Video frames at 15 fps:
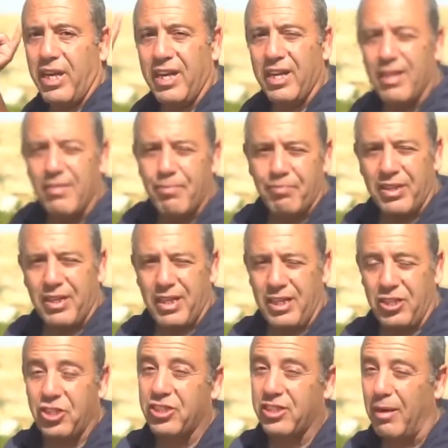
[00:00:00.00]
in
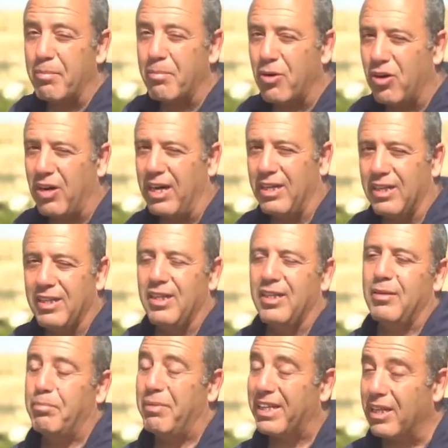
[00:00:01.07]
Eshtamoa.
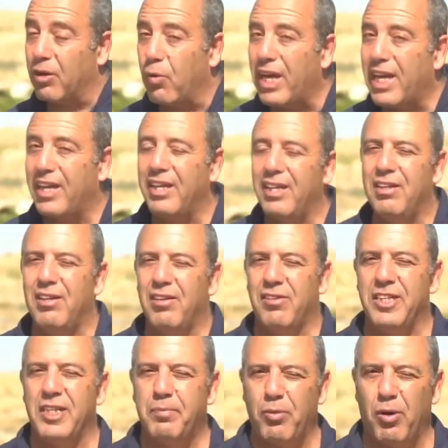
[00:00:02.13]
By the way,
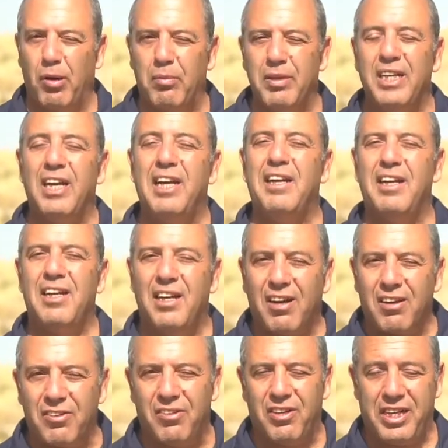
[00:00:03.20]
there's probably
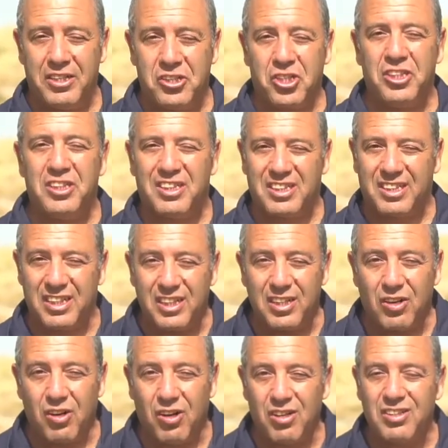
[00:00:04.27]
another ancient
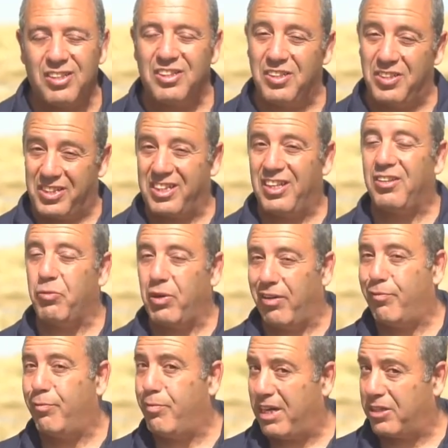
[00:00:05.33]
synagogue. You see that we
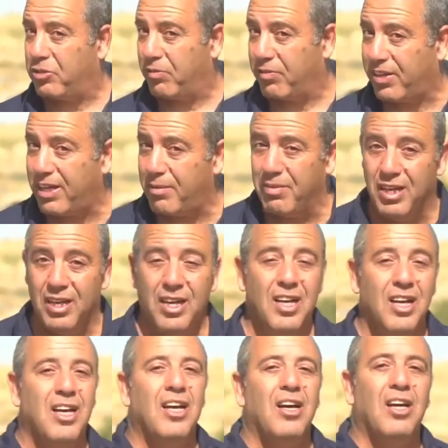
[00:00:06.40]
have a bunch of them
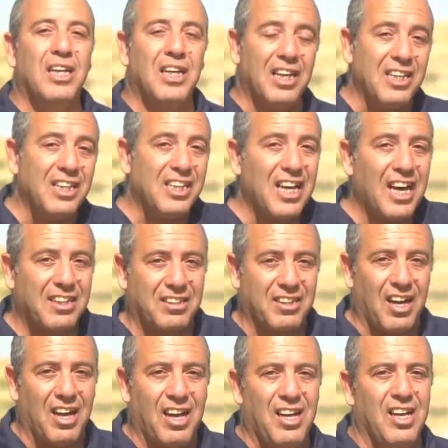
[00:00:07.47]
in
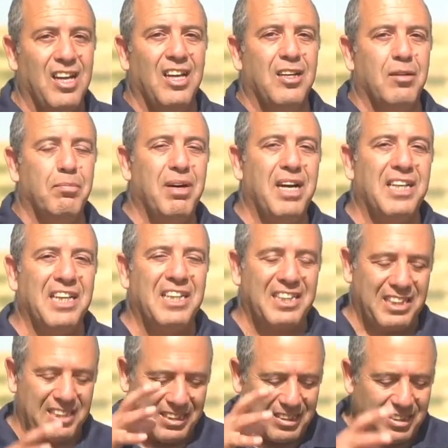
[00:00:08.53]
Yatta, but
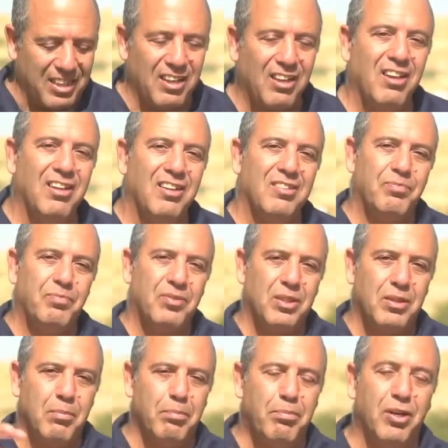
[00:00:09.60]
it's still
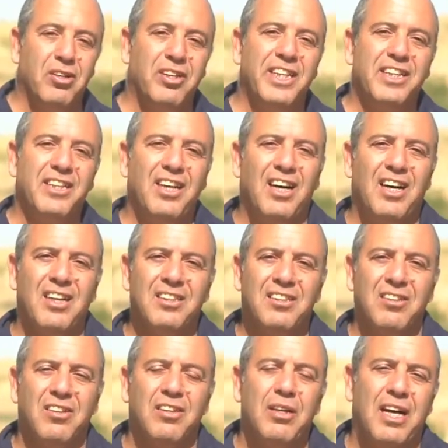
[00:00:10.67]
buried
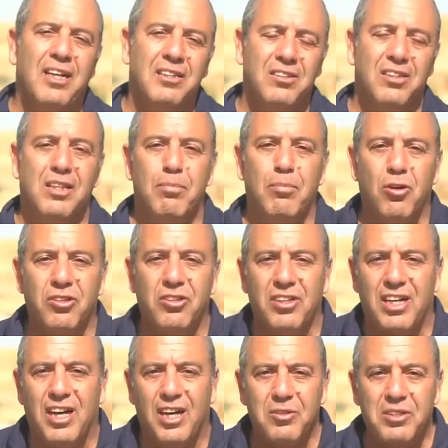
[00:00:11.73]
under the
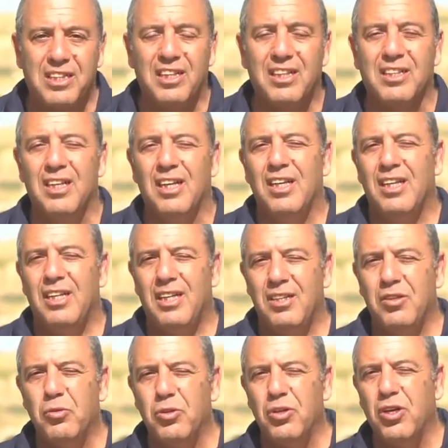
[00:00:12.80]
modern houses. And
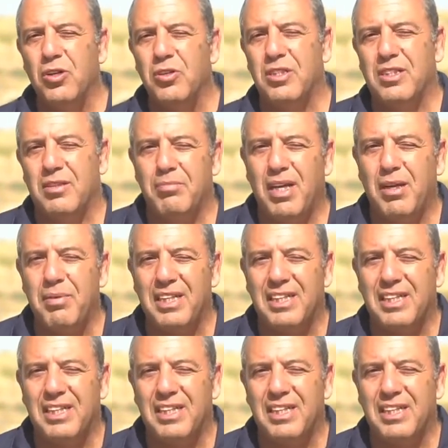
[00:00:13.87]
who knows, maybe